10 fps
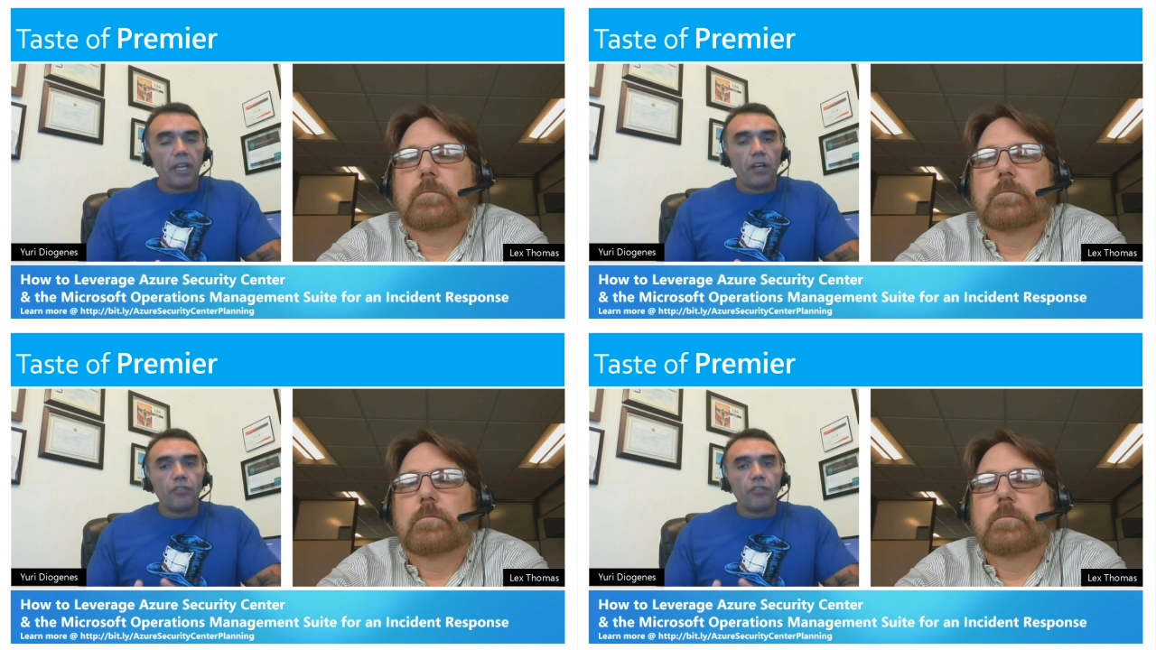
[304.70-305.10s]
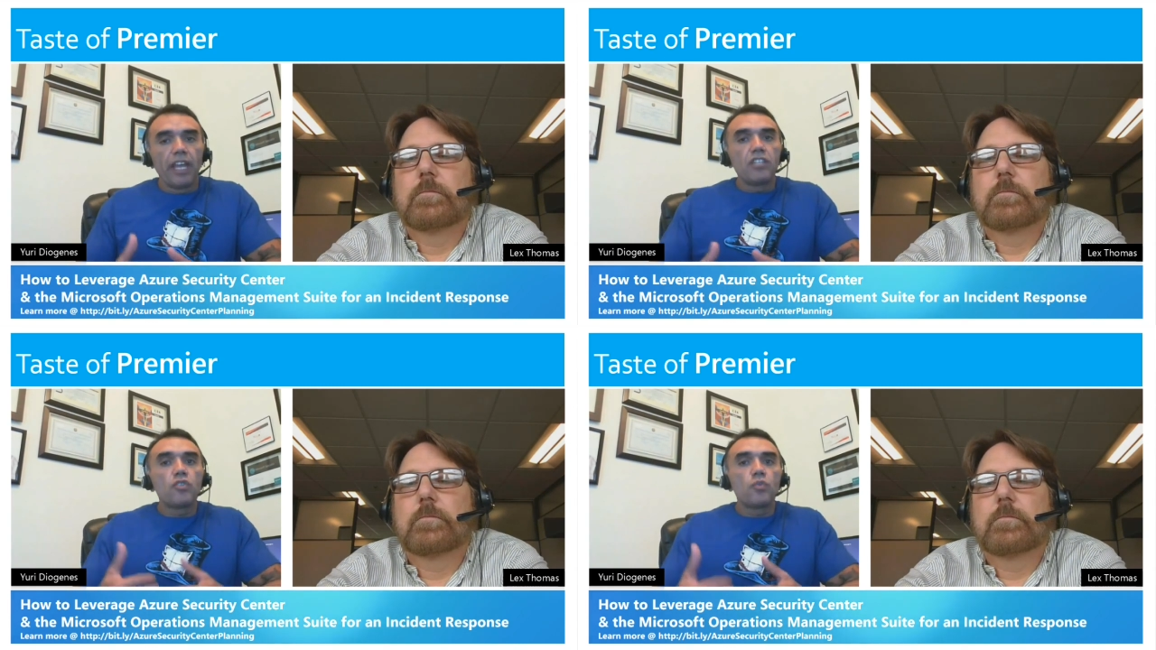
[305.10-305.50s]
Speaker 1: because
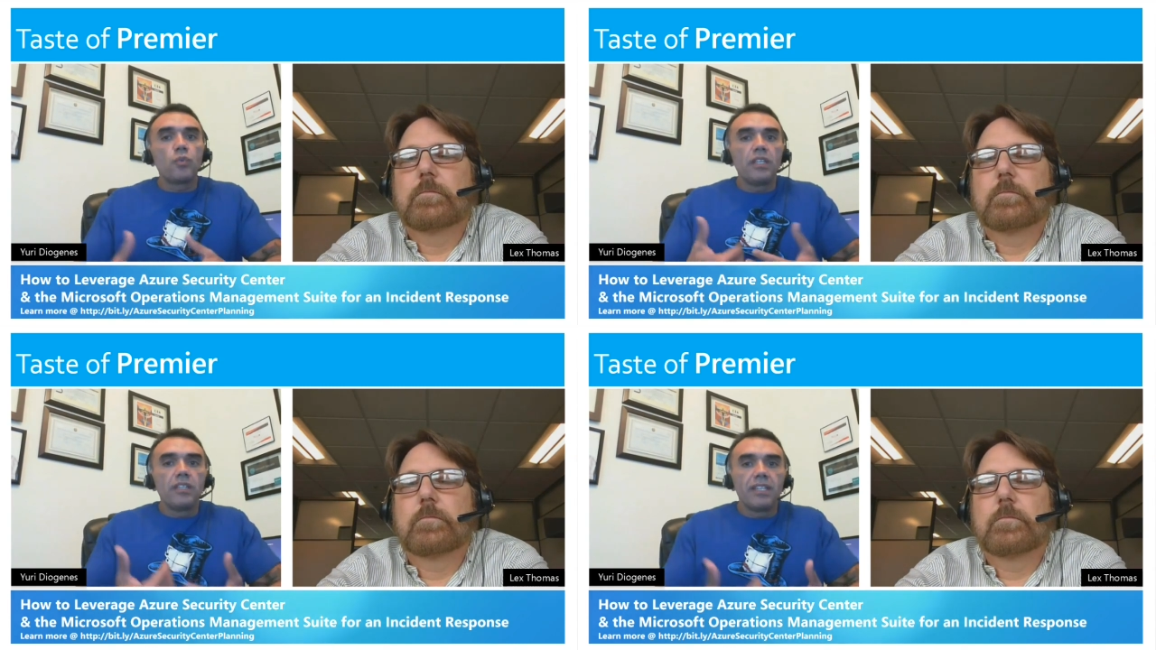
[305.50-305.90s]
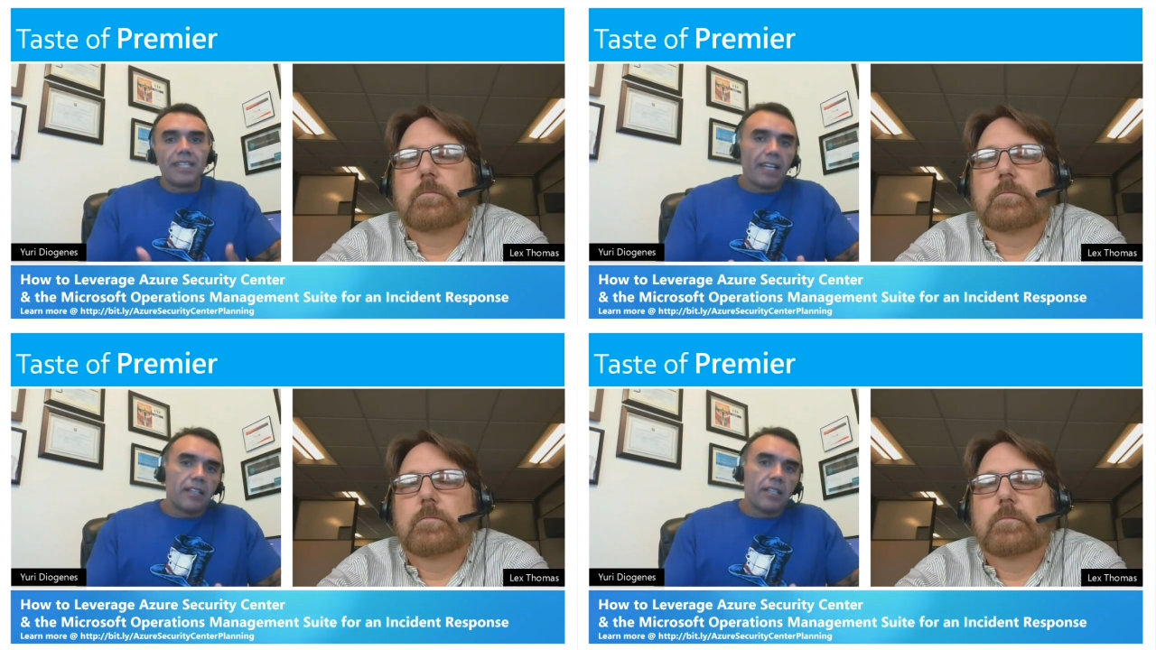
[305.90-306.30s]
as we
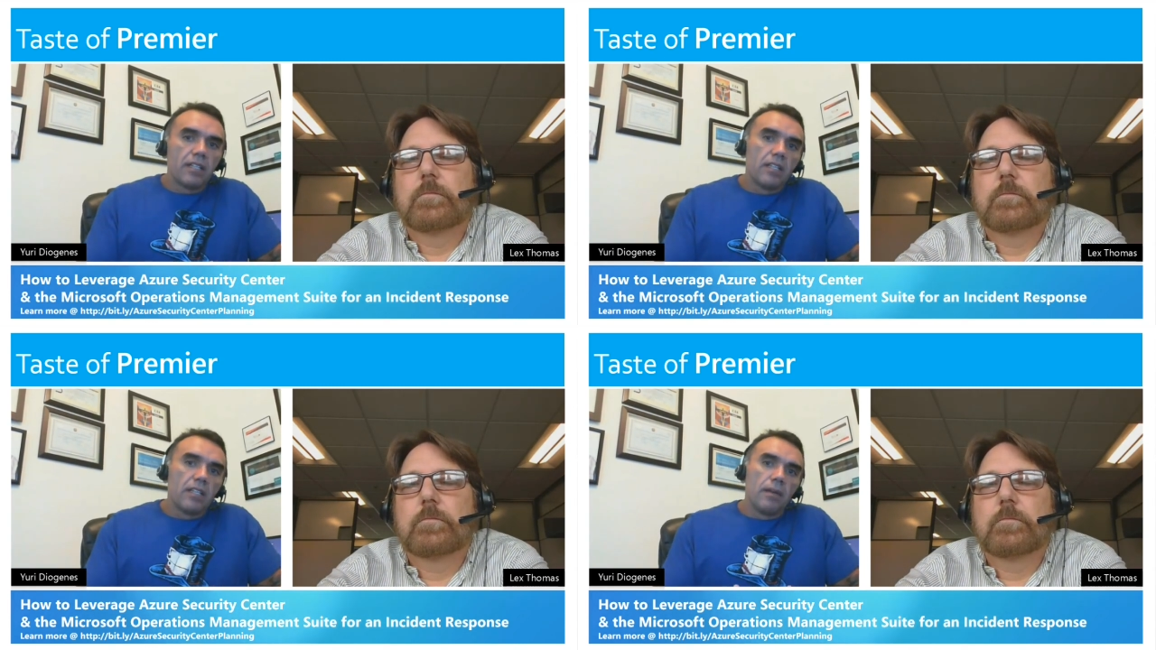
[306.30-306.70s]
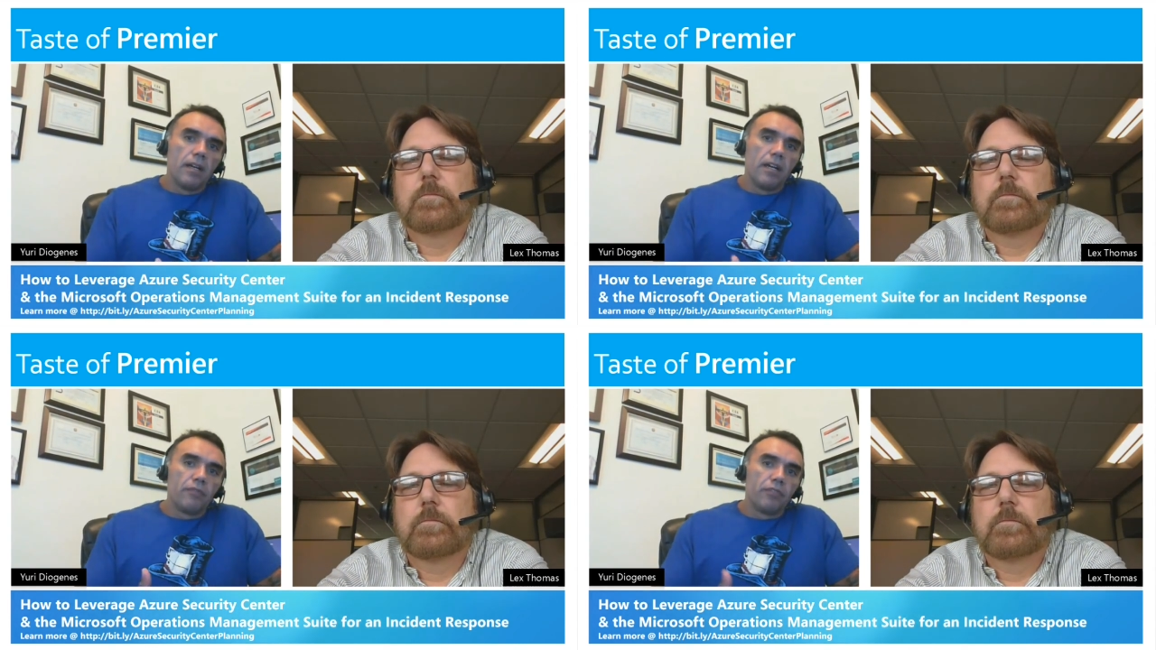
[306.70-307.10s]
detect
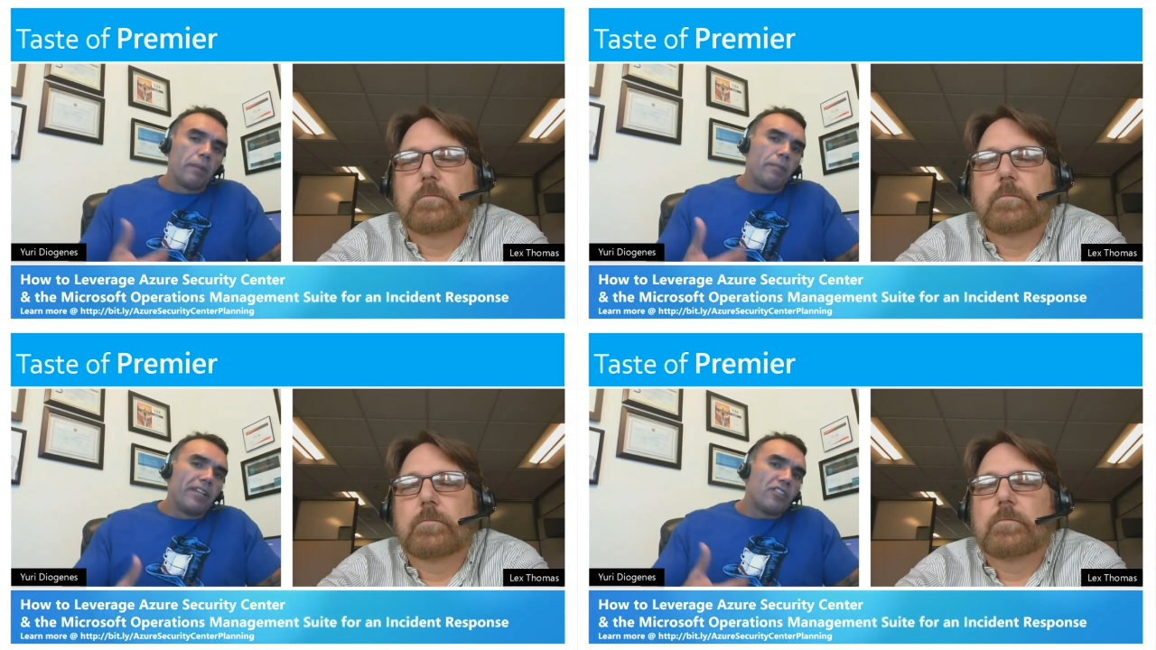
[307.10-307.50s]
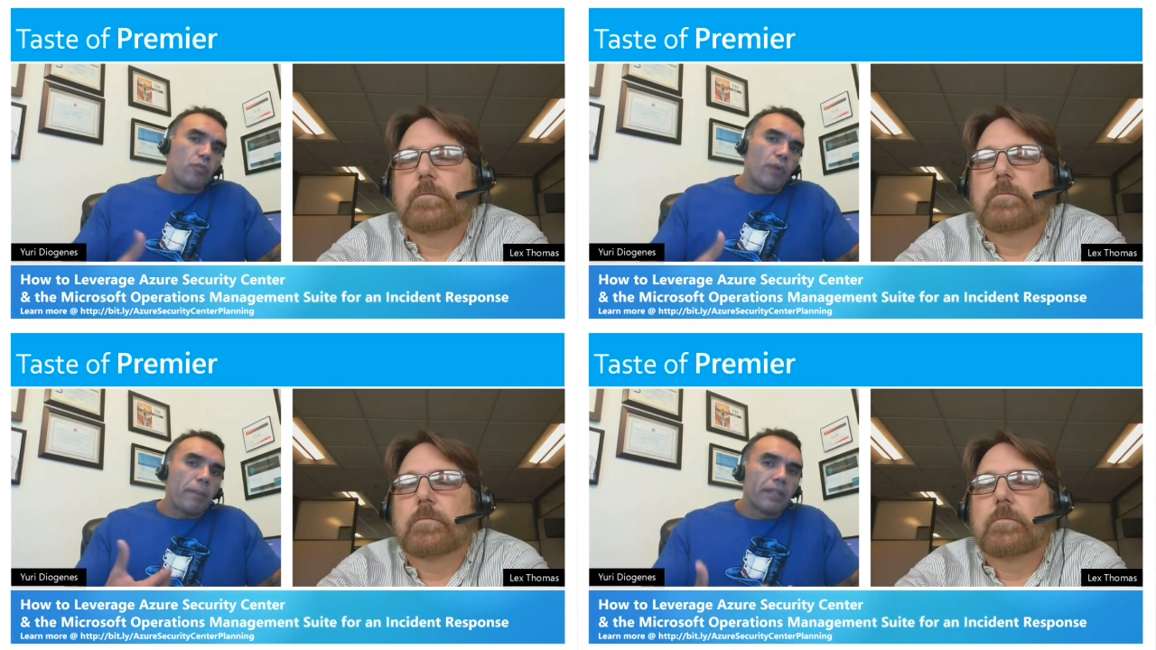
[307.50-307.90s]
uh, vulnerabilities
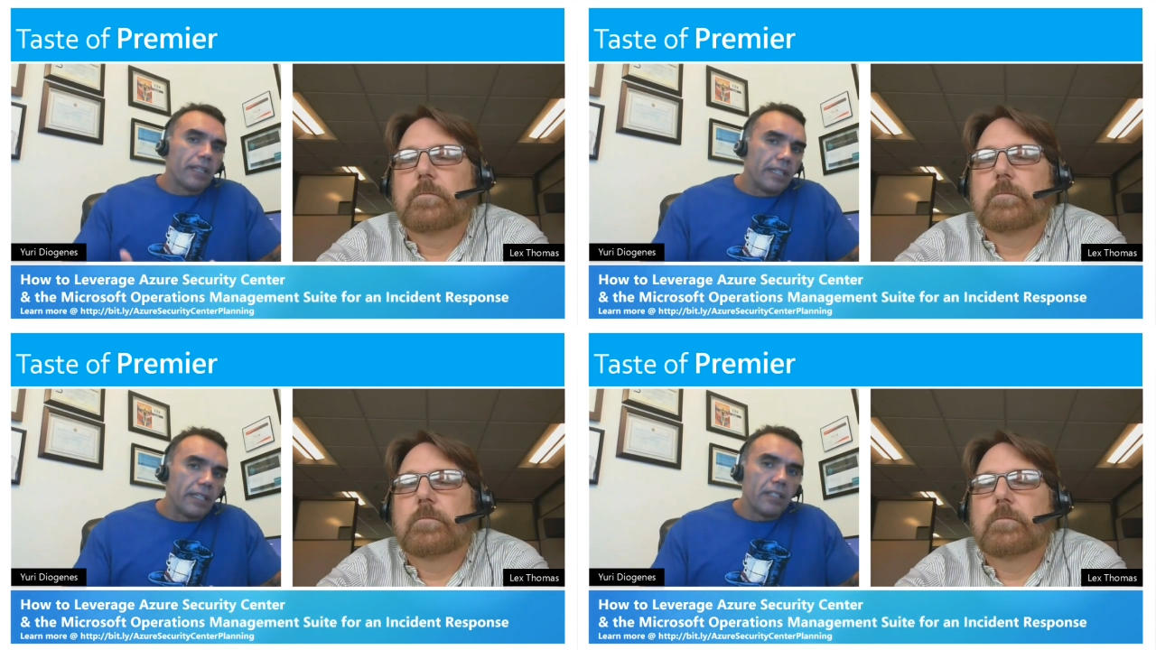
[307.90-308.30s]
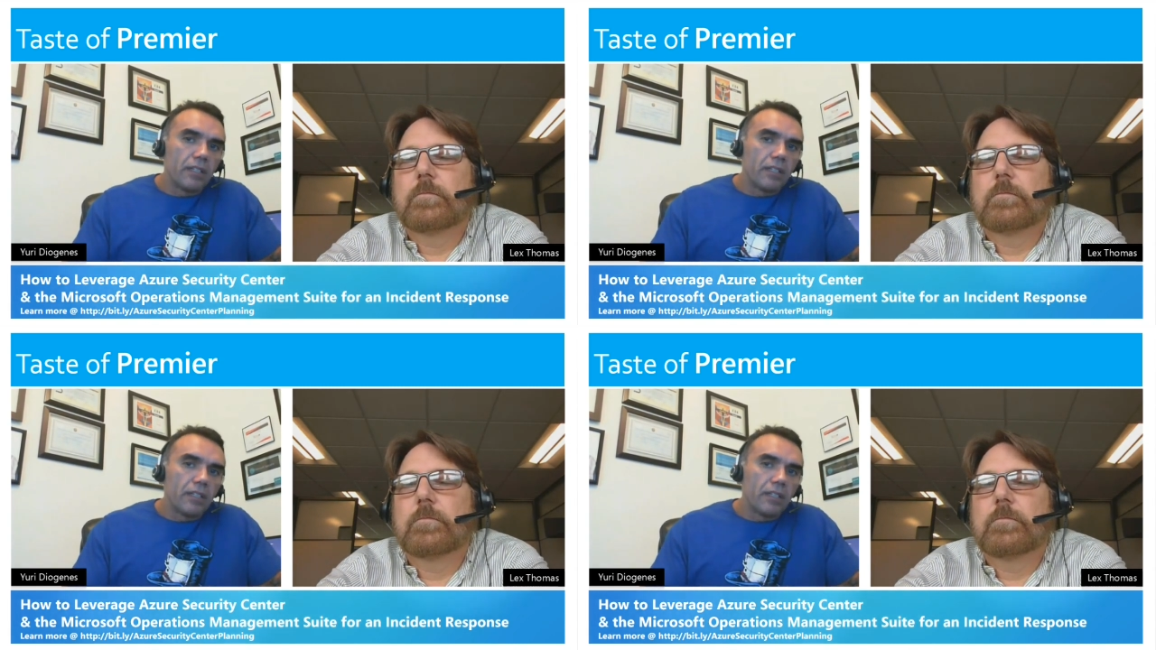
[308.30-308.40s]
rapidly,